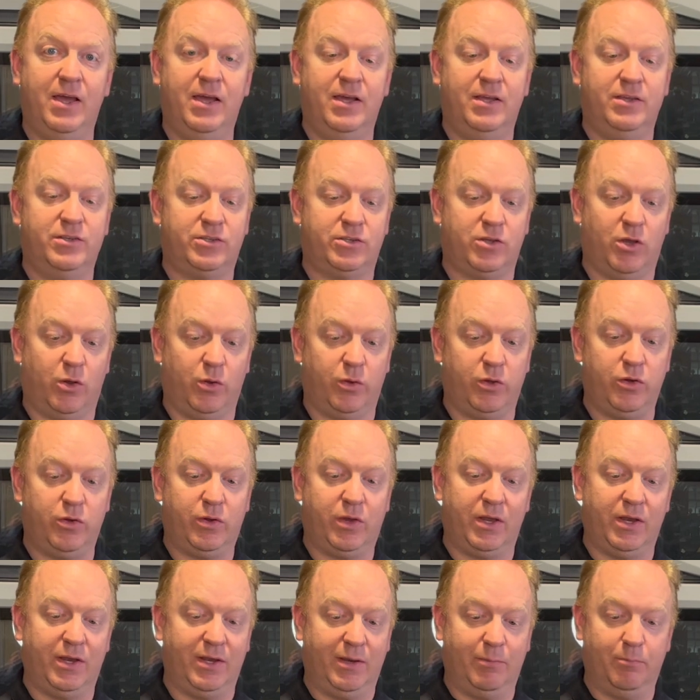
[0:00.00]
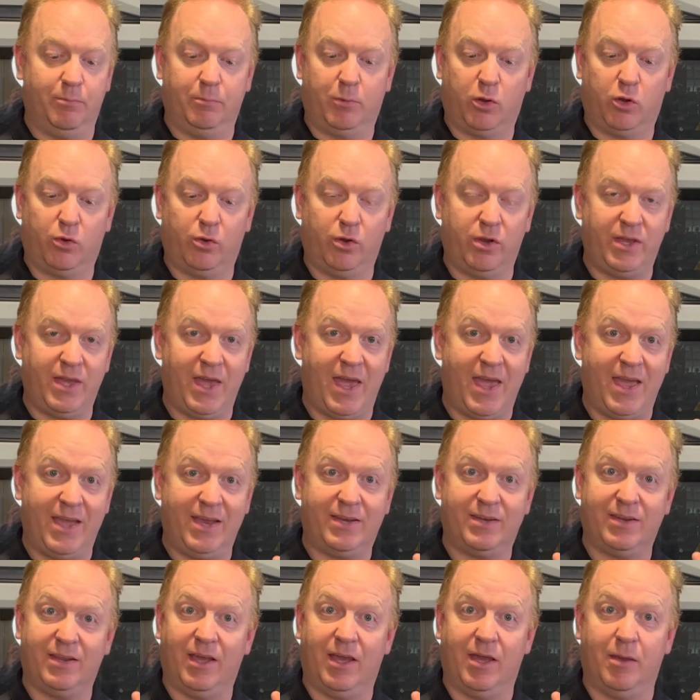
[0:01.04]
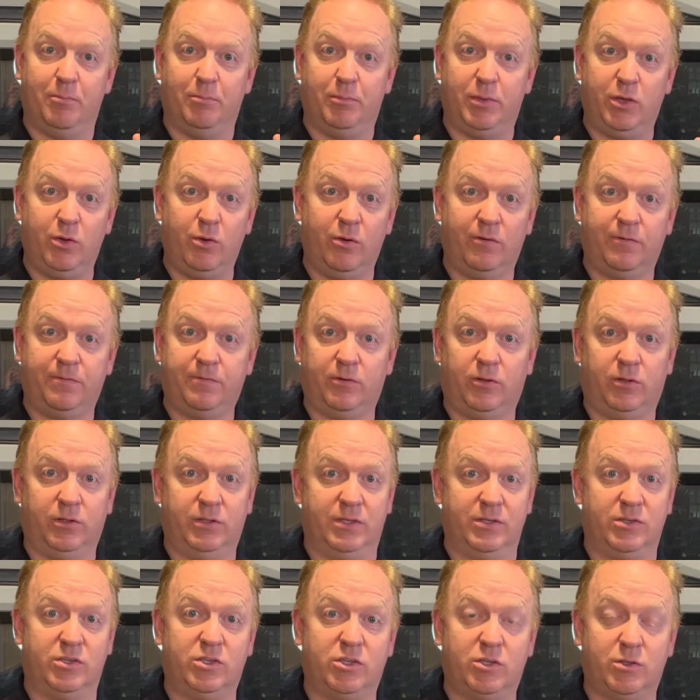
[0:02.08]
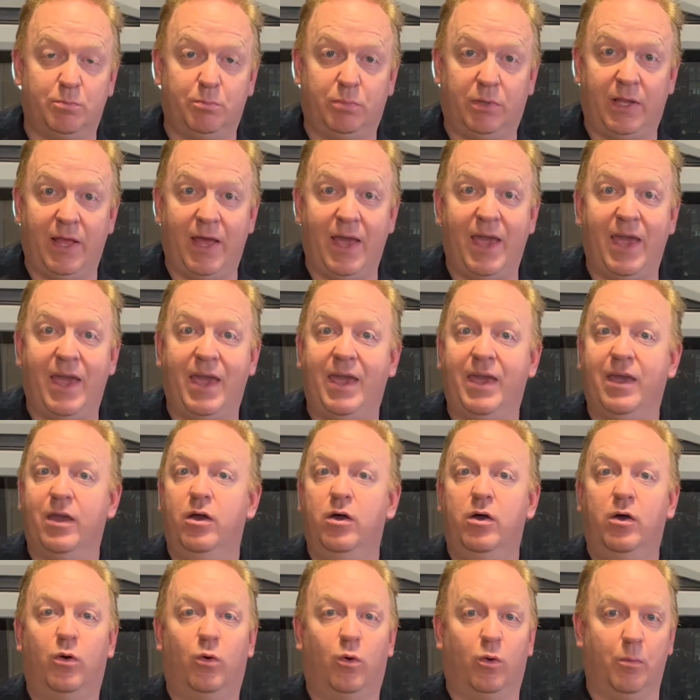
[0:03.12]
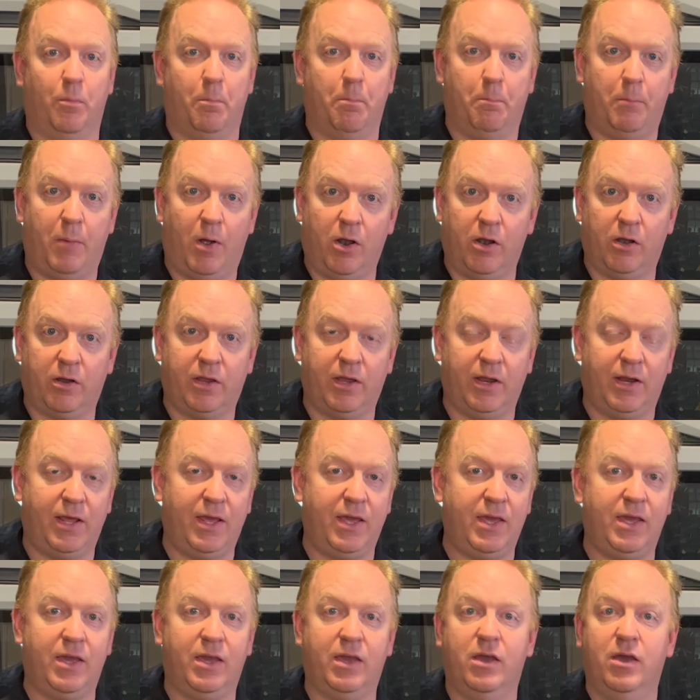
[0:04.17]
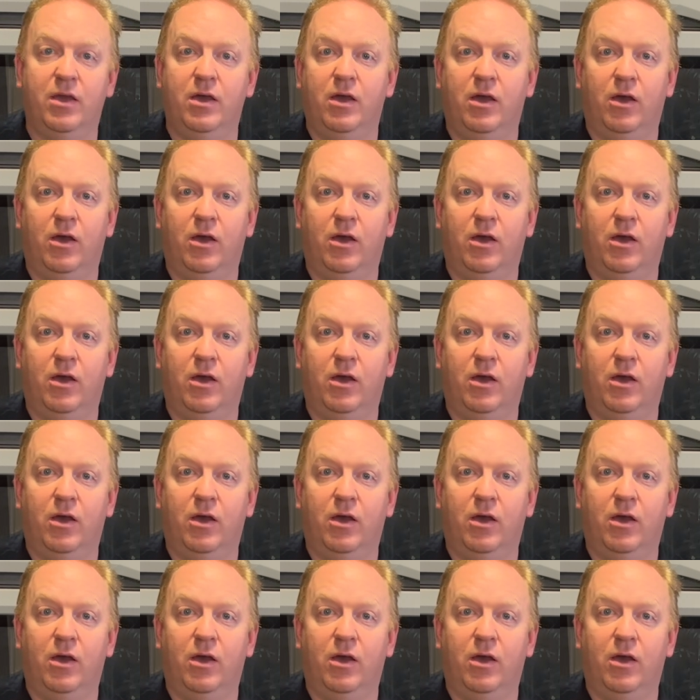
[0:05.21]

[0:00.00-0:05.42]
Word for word: so you can create a beautiful display or marketing